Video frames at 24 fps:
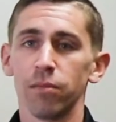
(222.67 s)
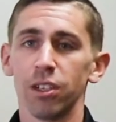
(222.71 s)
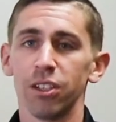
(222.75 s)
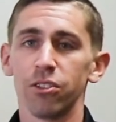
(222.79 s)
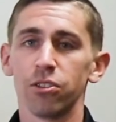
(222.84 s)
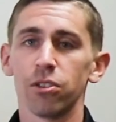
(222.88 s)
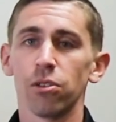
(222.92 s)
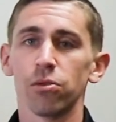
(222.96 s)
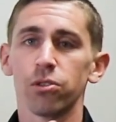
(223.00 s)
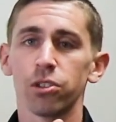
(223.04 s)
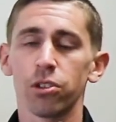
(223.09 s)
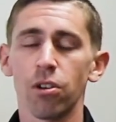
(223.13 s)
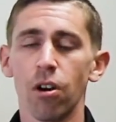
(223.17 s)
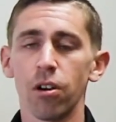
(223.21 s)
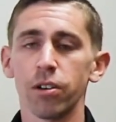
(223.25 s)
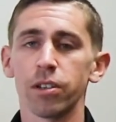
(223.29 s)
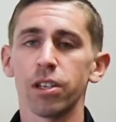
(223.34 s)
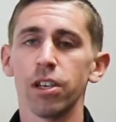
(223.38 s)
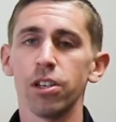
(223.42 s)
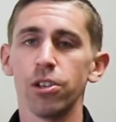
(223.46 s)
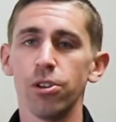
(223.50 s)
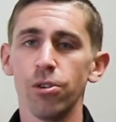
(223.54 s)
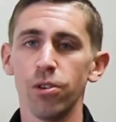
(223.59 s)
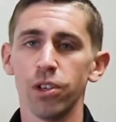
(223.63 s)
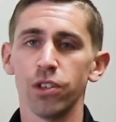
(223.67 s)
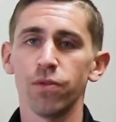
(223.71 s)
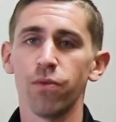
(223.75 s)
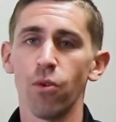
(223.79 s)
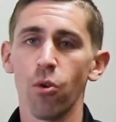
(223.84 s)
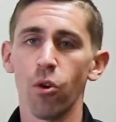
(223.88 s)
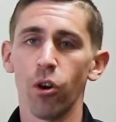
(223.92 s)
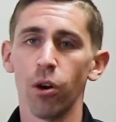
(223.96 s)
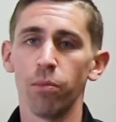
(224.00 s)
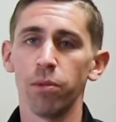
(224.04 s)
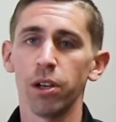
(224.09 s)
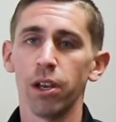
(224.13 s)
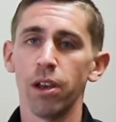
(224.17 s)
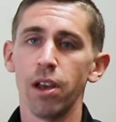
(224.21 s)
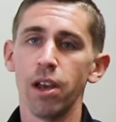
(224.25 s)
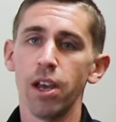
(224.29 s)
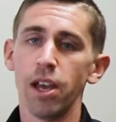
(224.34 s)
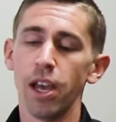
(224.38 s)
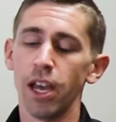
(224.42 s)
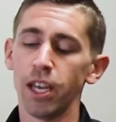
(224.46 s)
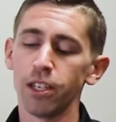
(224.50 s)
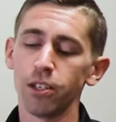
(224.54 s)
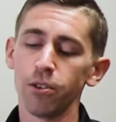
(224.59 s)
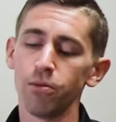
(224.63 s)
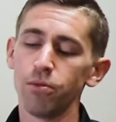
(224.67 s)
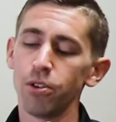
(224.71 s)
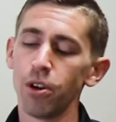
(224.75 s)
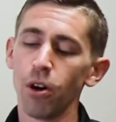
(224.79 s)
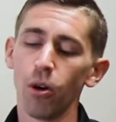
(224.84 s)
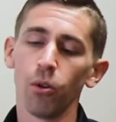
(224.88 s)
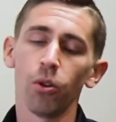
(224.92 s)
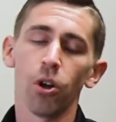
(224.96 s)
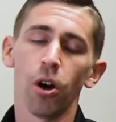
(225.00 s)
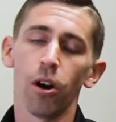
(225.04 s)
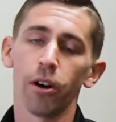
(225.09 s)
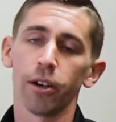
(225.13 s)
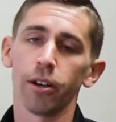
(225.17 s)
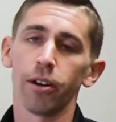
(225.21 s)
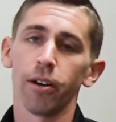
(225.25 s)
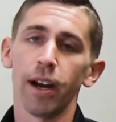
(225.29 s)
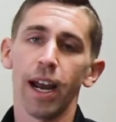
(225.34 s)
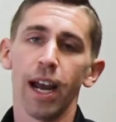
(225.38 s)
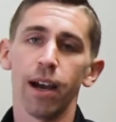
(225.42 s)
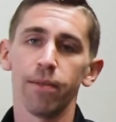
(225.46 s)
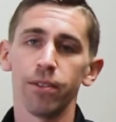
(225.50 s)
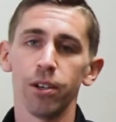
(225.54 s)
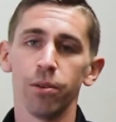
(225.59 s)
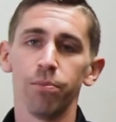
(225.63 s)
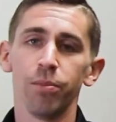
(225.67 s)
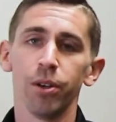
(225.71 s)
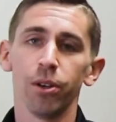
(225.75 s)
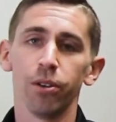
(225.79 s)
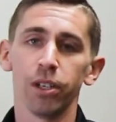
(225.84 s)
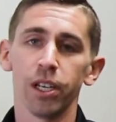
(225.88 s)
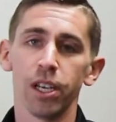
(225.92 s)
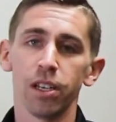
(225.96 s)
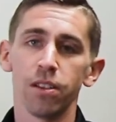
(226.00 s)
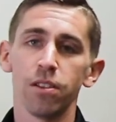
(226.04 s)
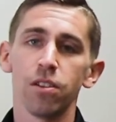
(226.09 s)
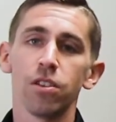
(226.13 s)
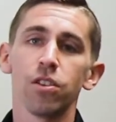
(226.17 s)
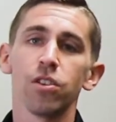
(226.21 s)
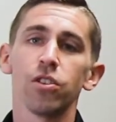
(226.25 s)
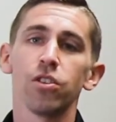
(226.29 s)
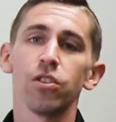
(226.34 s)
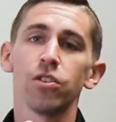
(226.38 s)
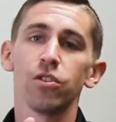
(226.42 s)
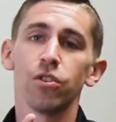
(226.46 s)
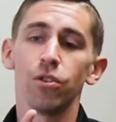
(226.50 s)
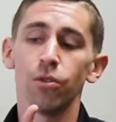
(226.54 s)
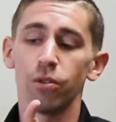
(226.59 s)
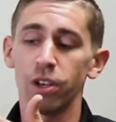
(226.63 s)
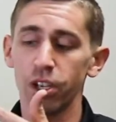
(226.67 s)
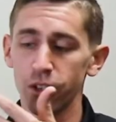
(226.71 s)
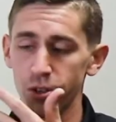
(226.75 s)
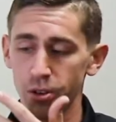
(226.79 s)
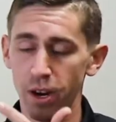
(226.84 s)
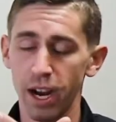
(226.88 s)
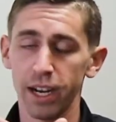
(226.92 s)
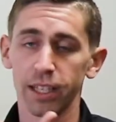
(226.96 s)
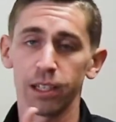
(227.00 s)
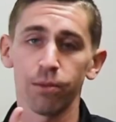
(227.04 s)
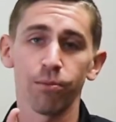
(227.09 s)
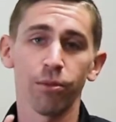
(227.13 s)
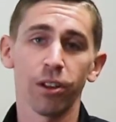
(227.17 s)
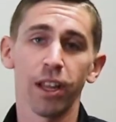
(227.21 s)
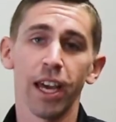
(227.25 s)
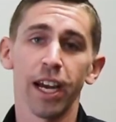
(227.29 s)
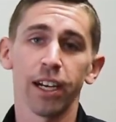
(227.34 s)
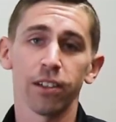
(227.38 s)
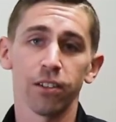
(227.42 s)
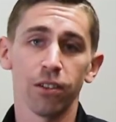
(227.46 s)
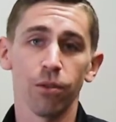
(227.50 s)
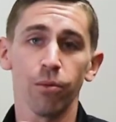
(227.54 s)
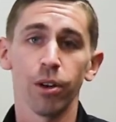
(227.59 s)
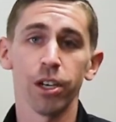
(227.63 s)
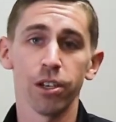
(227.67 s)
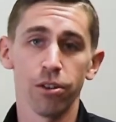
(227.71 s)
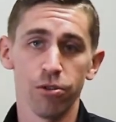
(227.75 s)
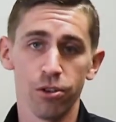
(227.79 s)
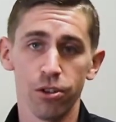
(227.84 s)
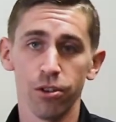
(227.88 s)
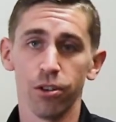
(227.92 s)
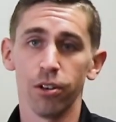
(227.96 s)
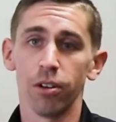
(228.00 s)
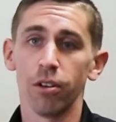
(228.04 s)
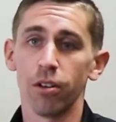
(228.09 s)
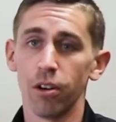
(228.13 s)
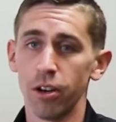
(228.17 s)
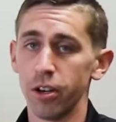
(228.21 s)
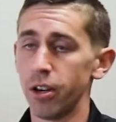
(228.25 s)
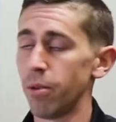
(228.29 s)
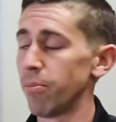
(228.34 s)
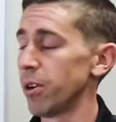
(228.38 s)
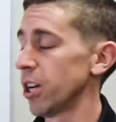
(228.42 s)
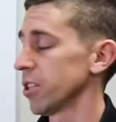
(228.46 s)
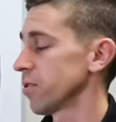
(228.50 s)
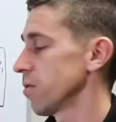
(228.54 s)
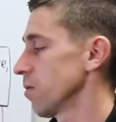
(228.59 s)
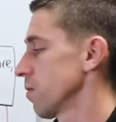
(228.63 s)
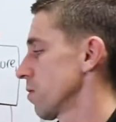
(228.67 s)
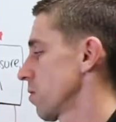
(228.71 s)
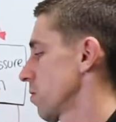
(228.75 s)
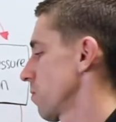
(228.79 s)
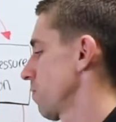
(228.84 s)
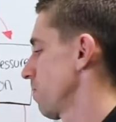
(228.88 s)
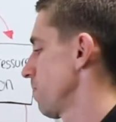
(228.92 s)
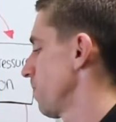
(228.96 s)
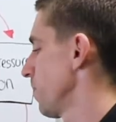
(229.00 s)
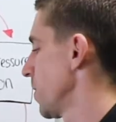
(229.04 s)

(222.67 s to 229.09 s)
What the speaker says: So scar tissue is formed, and you no longer have the ability to contract and relax the way you should on our muscles.